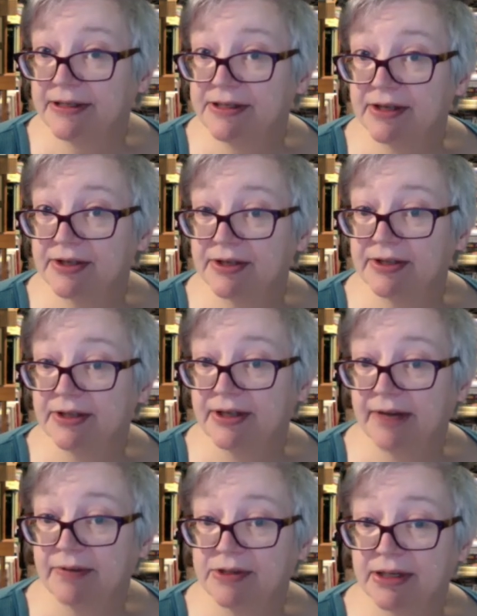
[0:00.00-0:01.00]
session
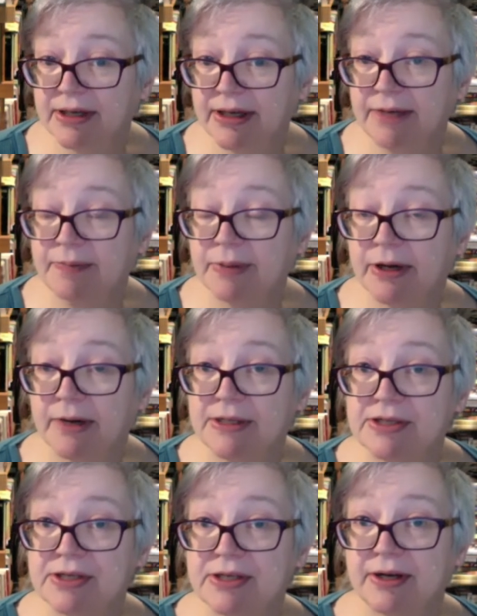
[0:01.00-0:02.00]
today was that I had
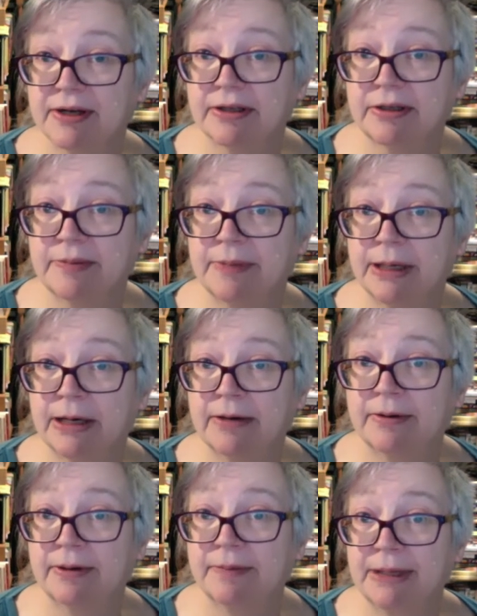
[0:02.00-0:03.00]
promised to talk a little
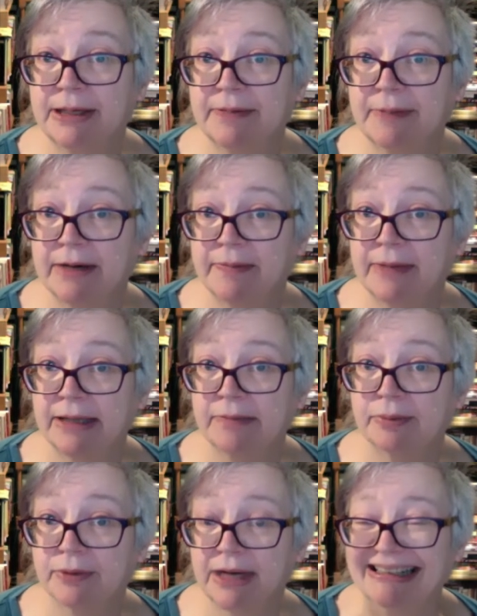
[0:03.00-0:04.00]
bit about my
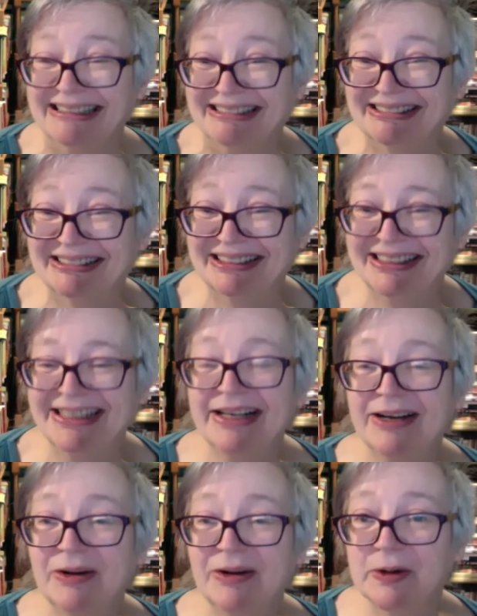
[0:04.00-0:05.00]
Breyer
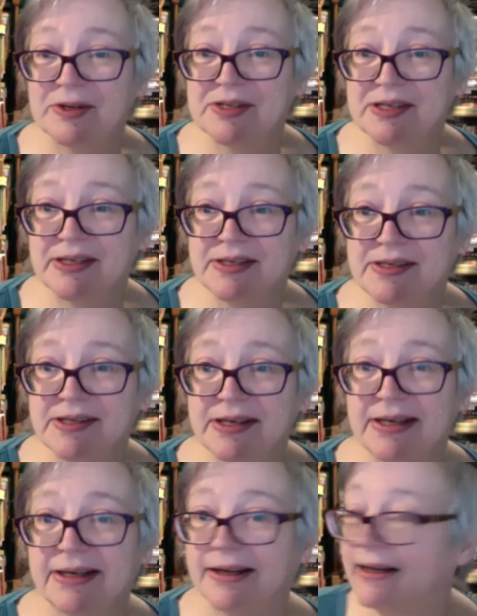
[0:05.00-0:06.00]
horses.
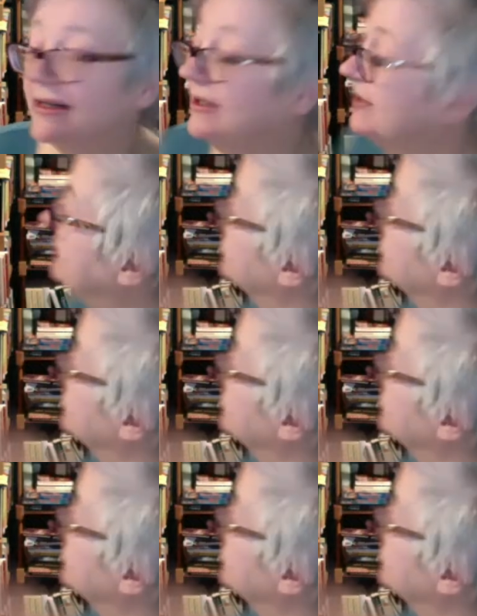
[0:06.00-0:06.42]
You can